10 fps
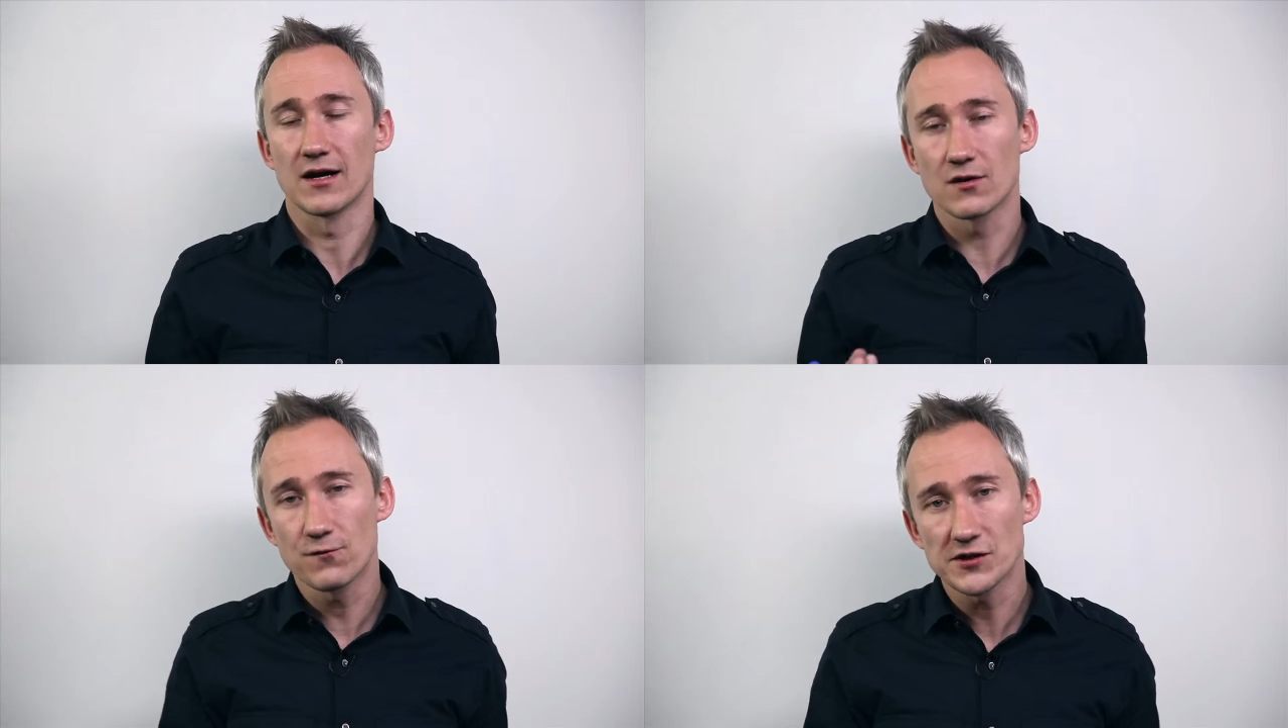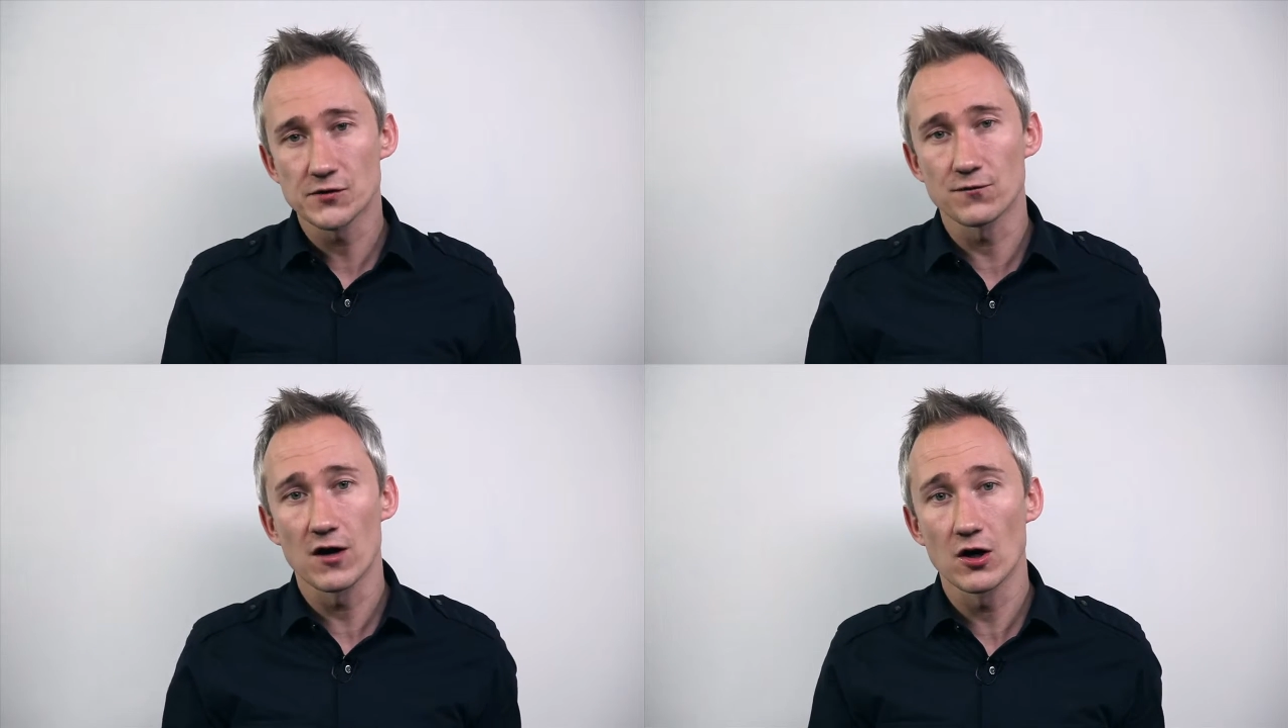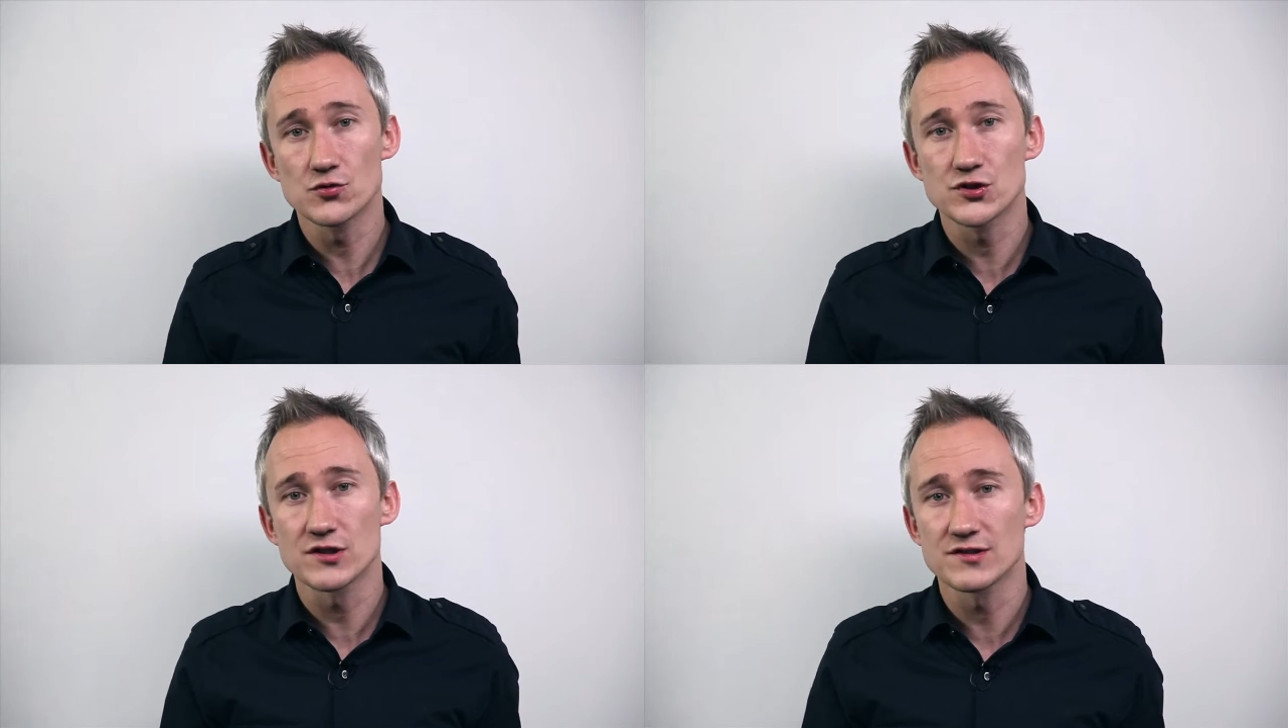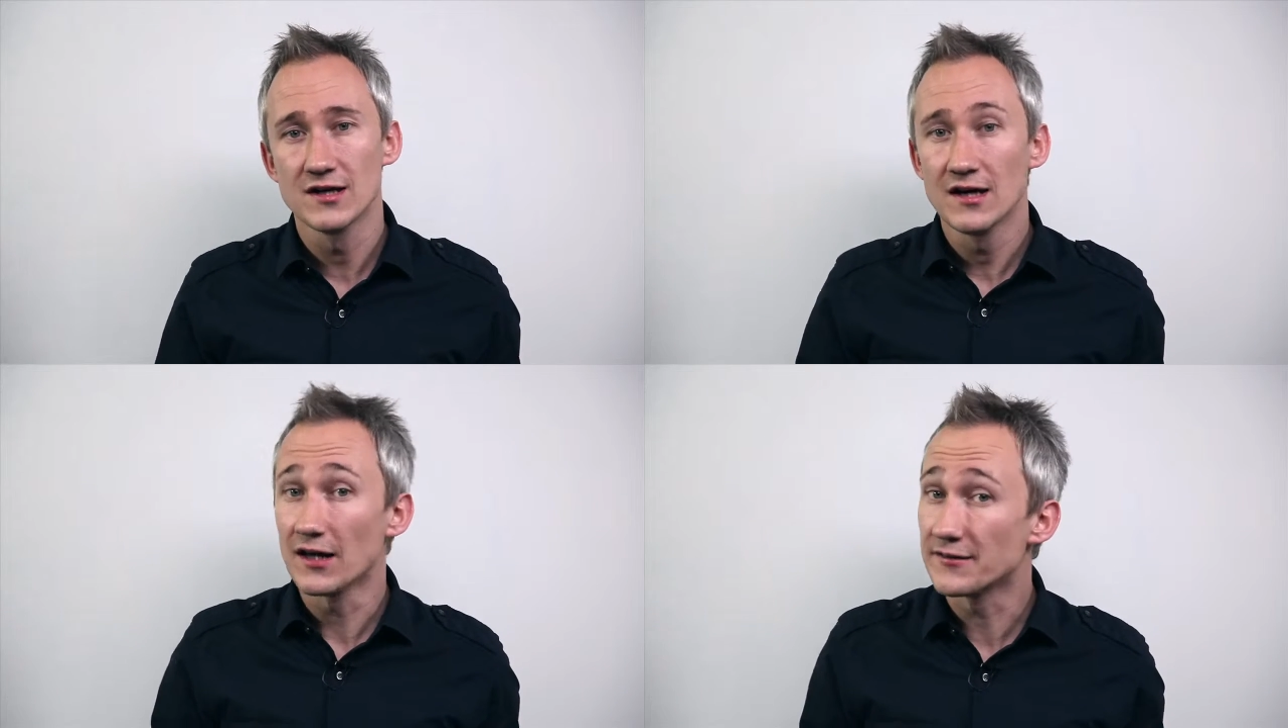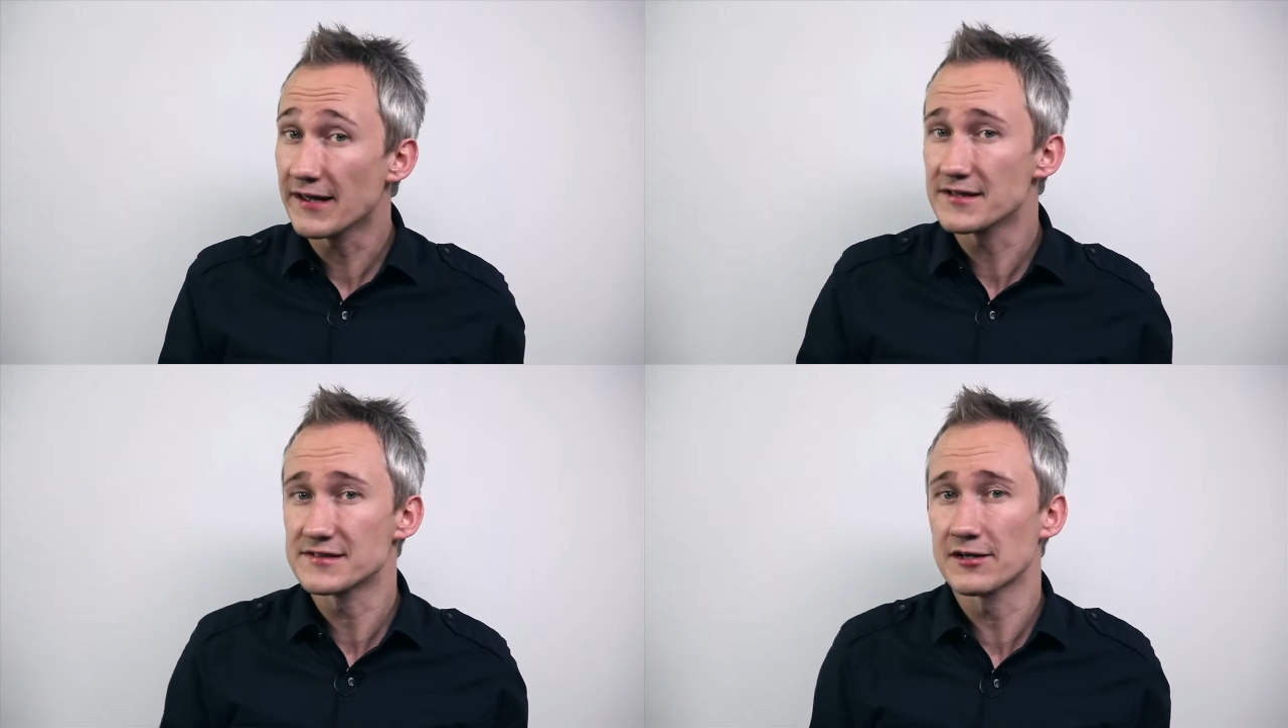and efficient for hosters and
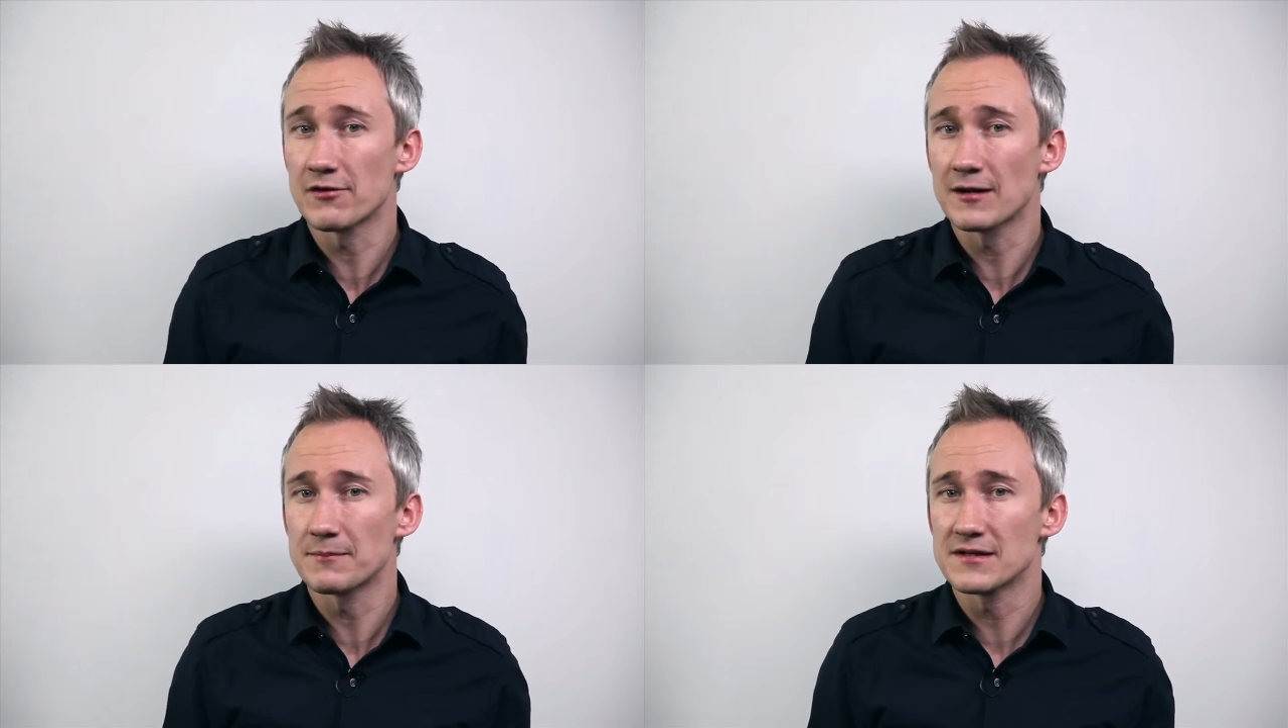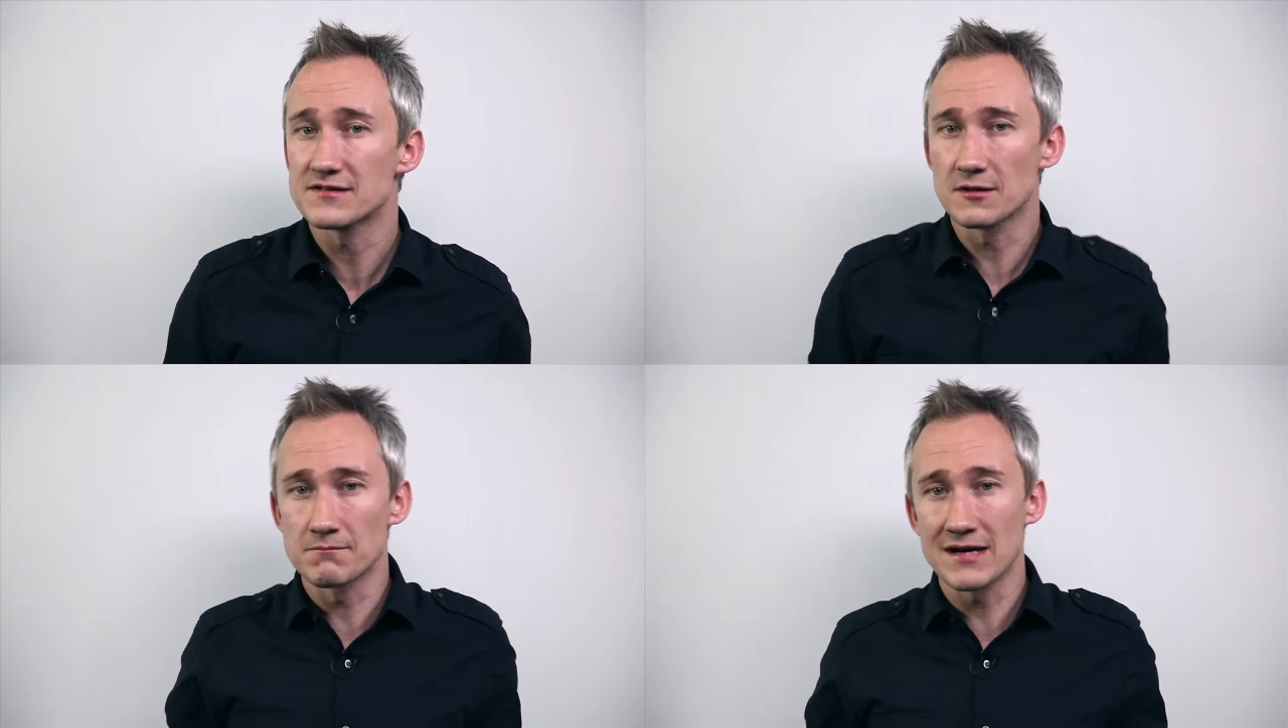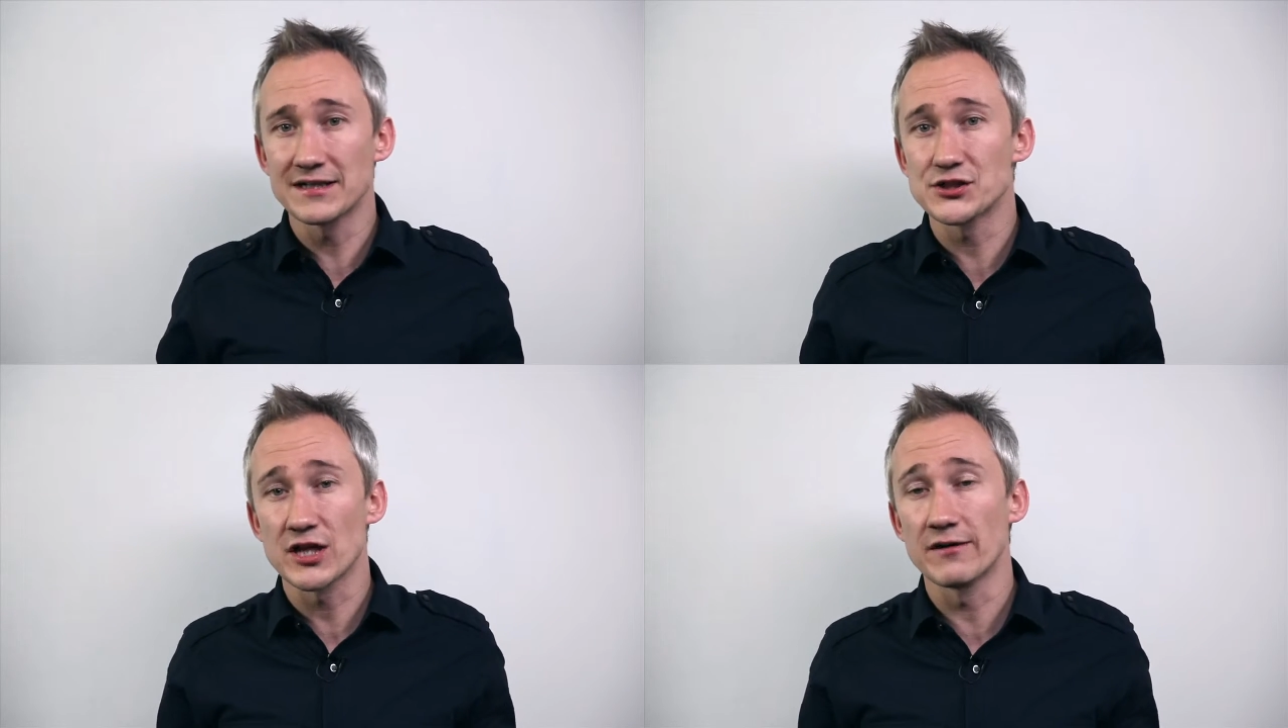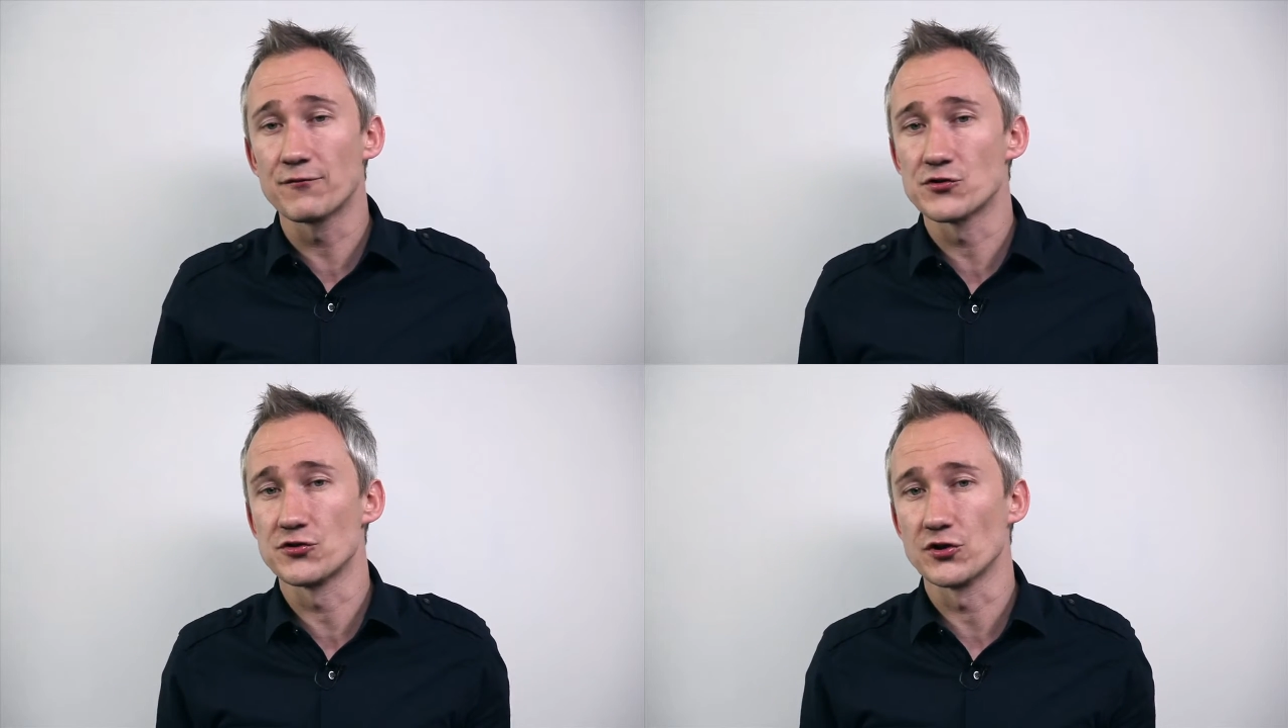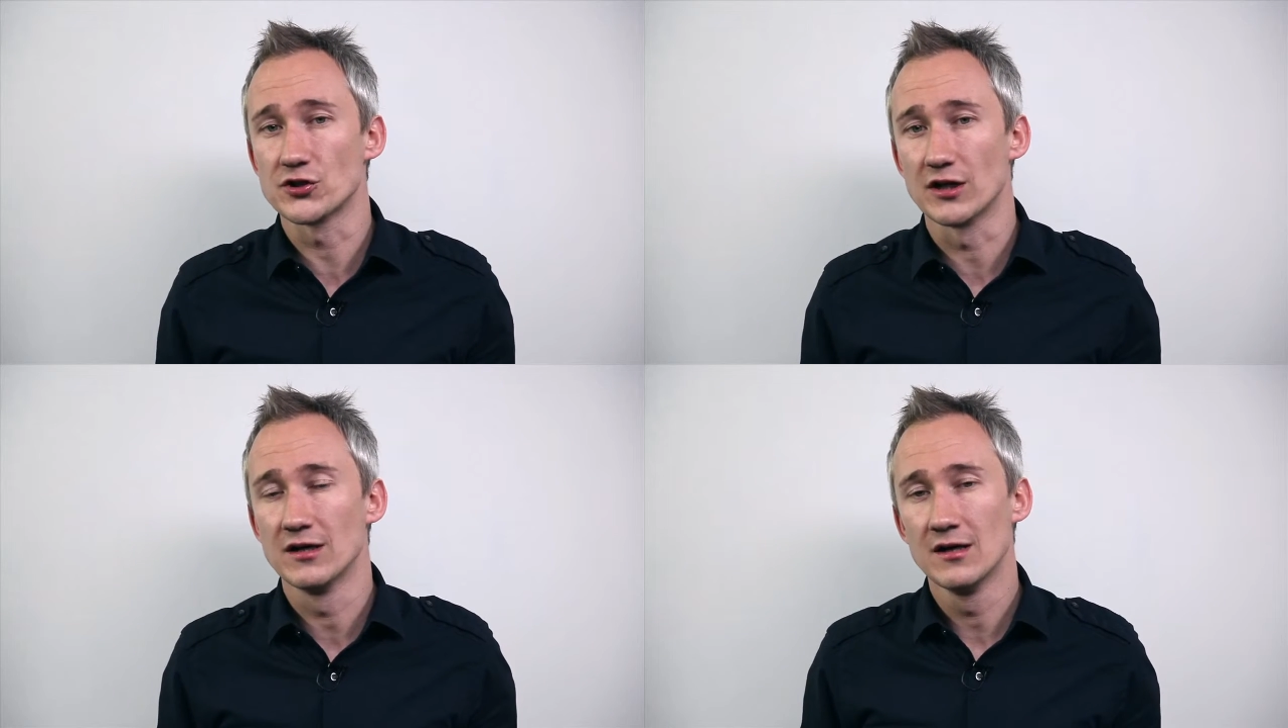data center admins to manage their
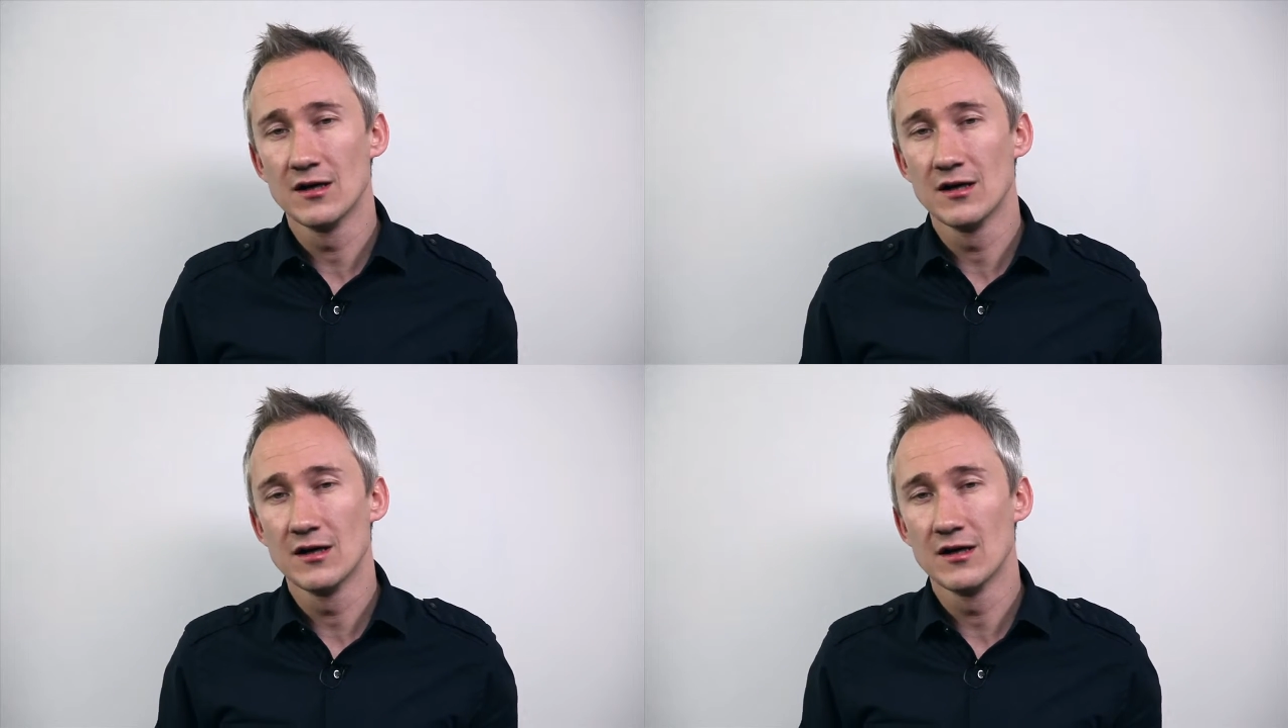infrastructure,